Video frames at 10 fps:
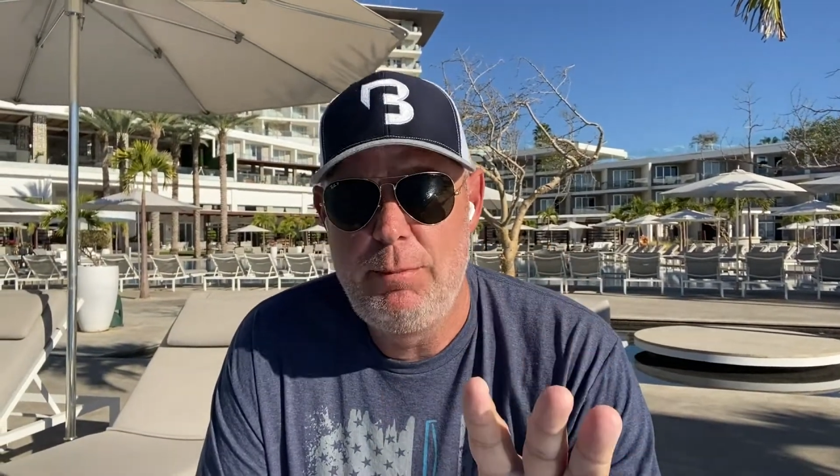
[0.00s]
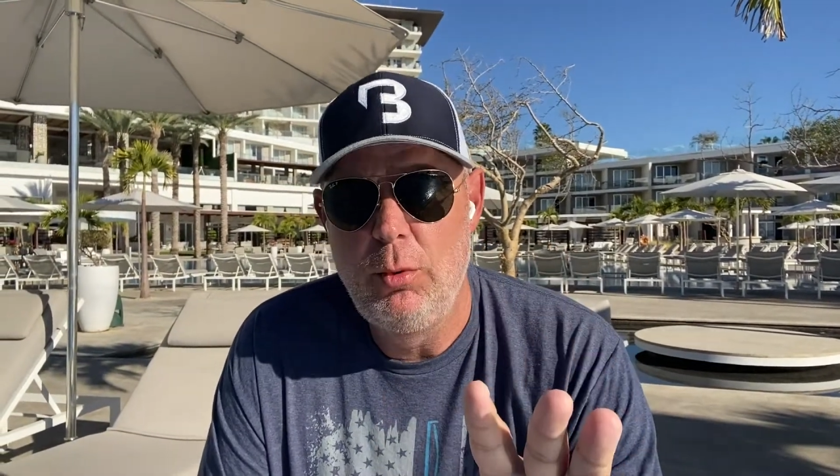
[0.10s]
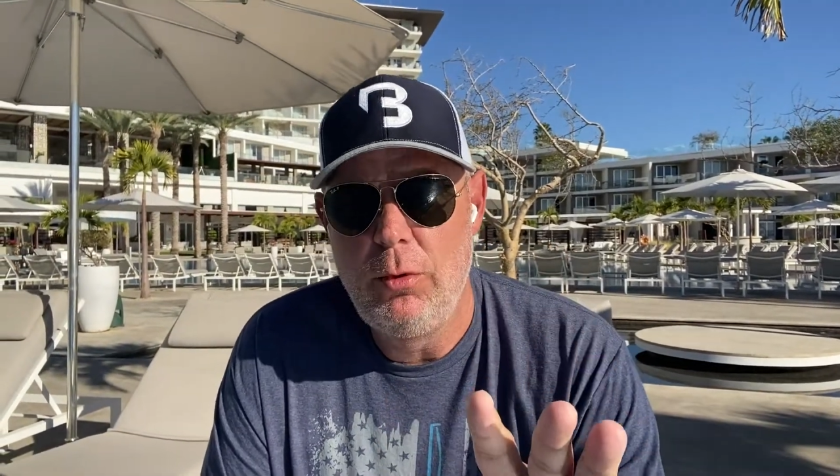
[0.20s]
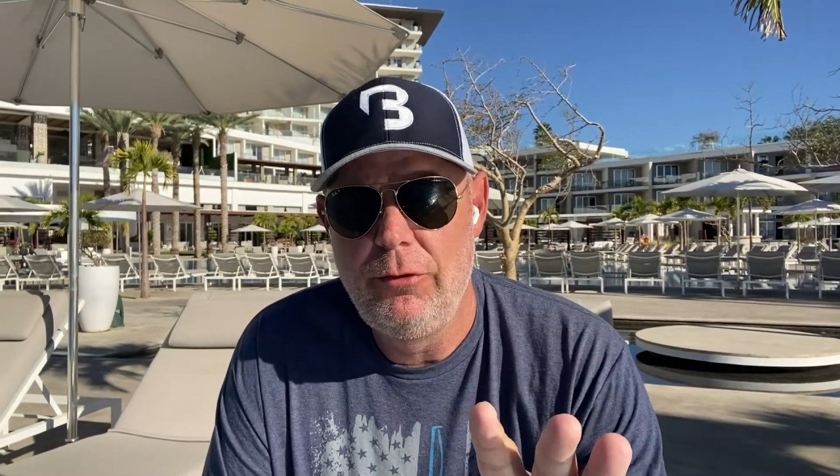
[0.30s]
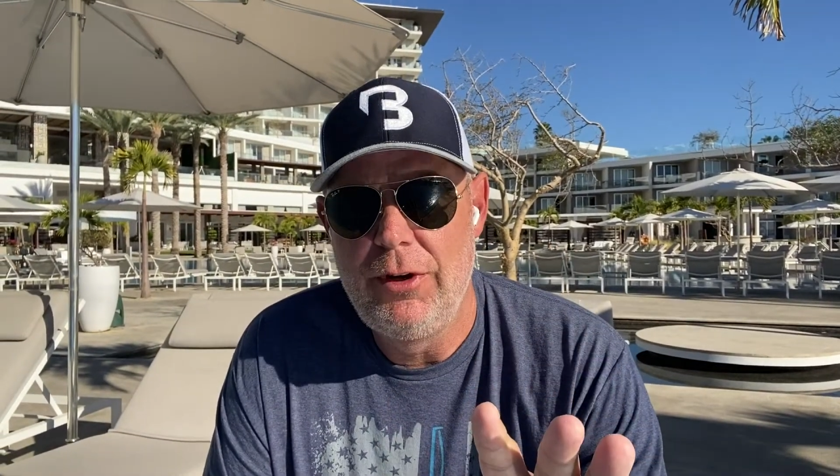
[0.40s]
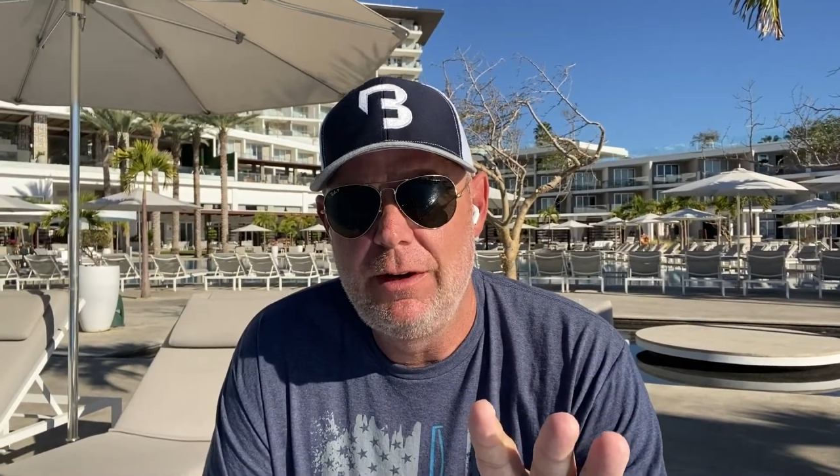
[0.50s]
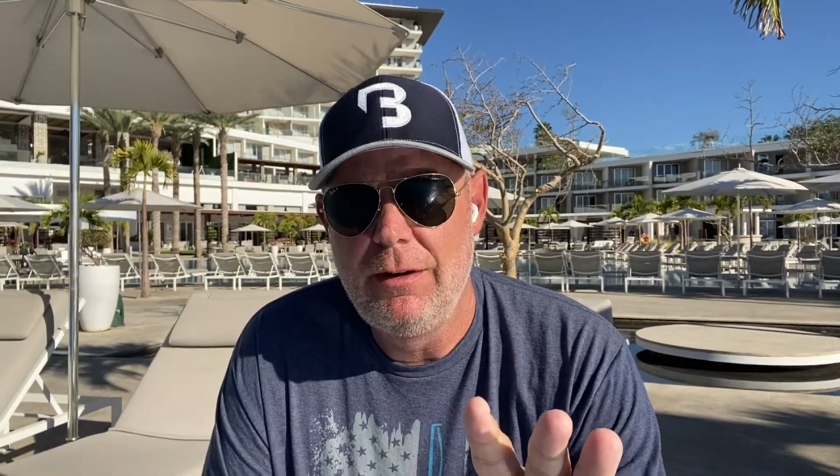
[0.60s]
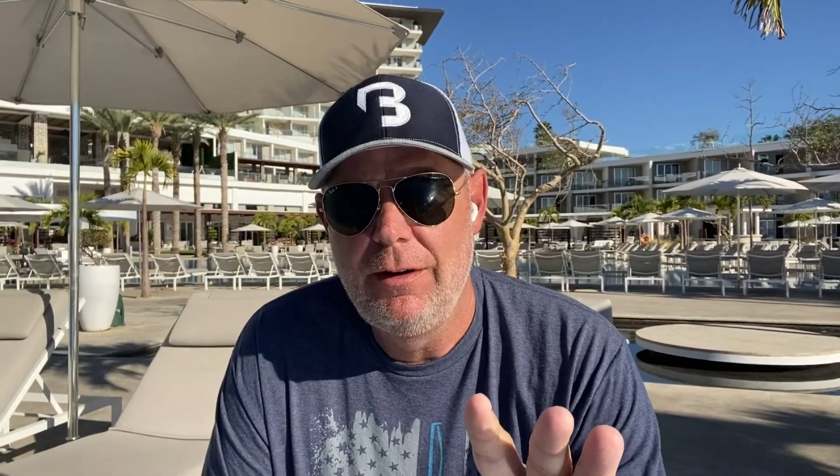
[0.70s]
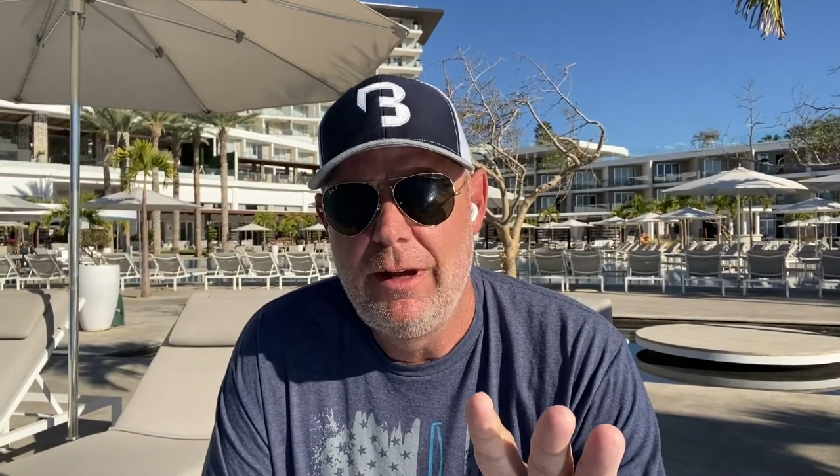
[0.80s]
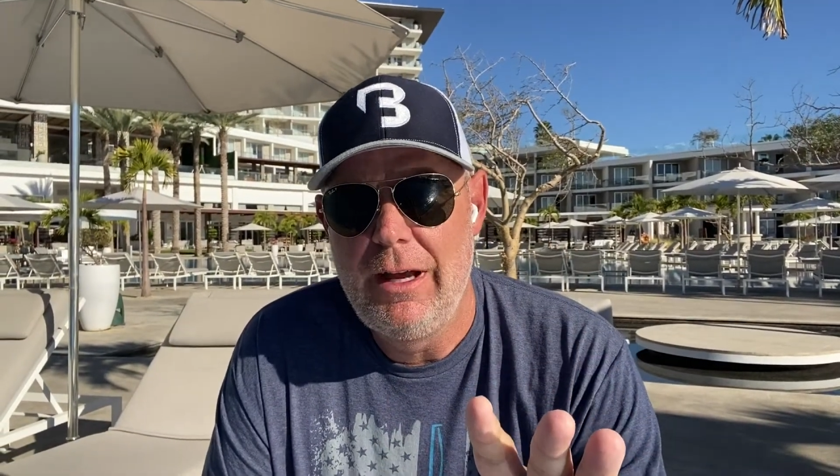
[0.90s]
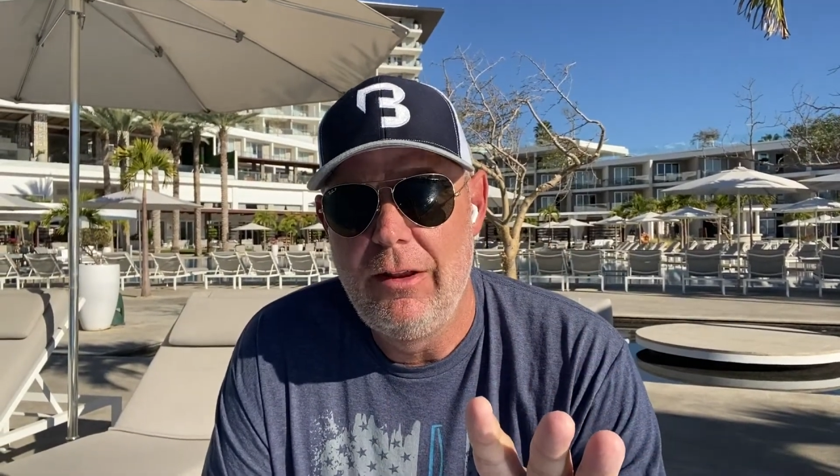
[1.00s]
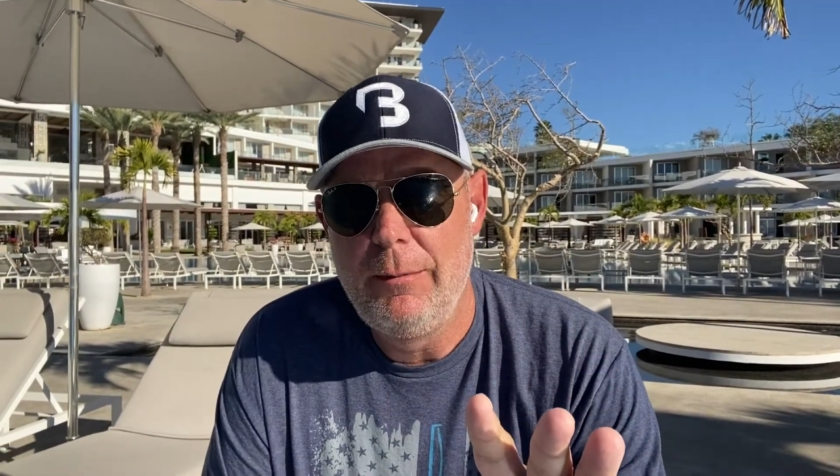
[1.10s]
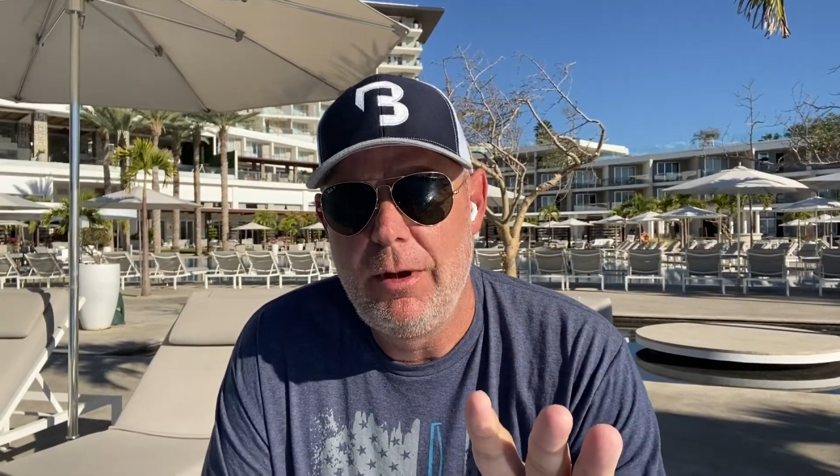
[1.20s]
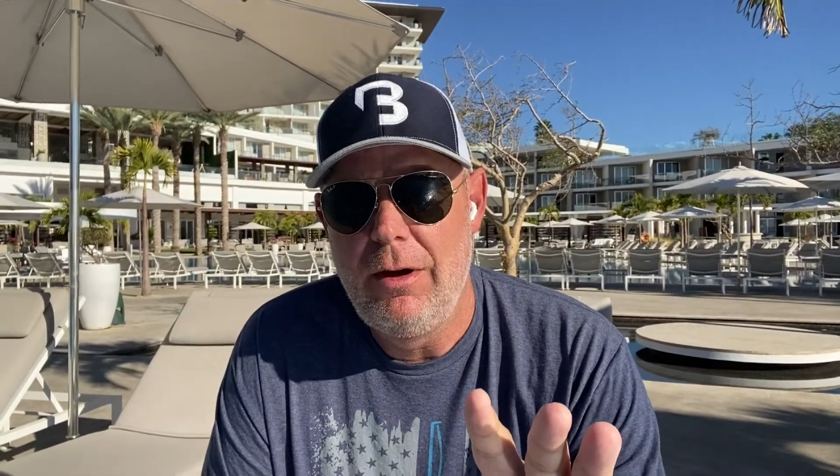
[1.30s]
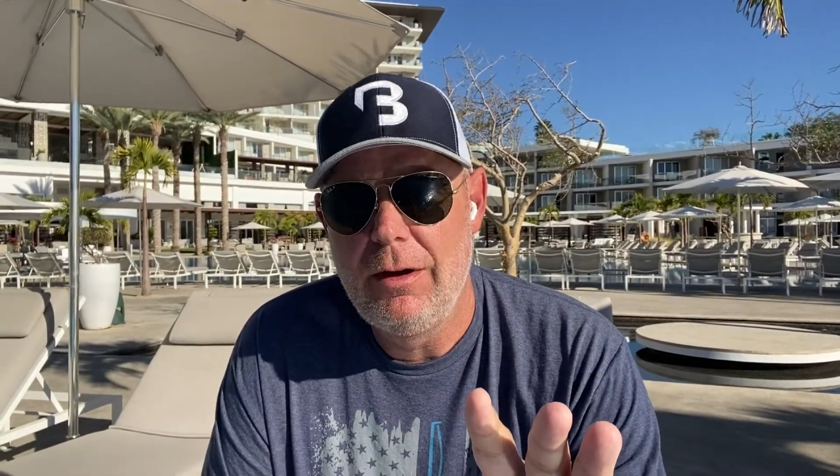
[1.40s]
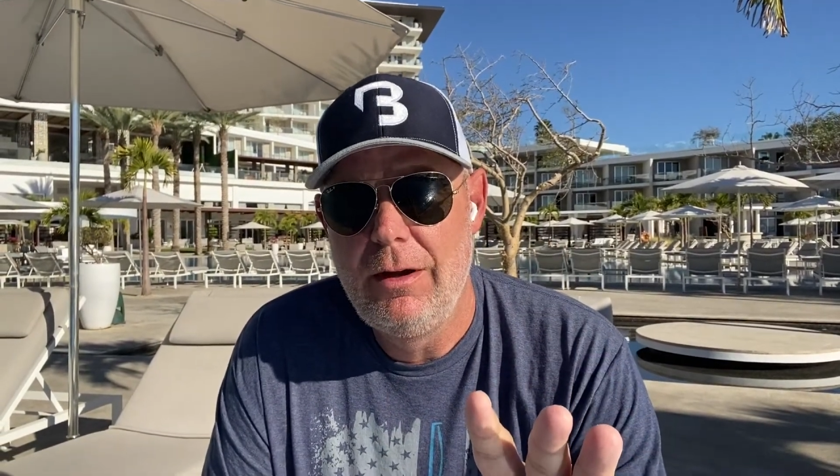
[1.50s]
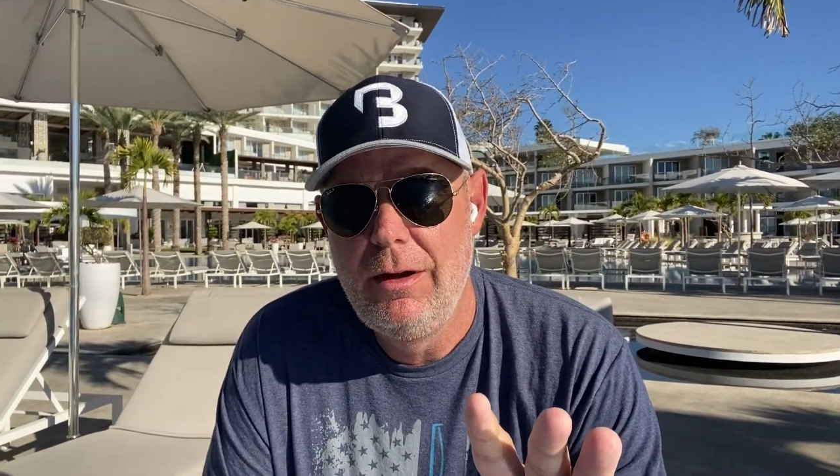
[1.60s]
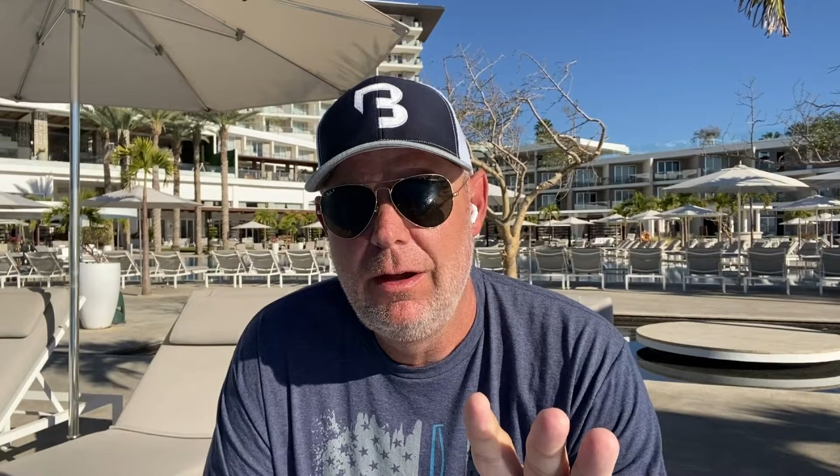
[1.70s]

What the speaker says: pools here at La Blanc.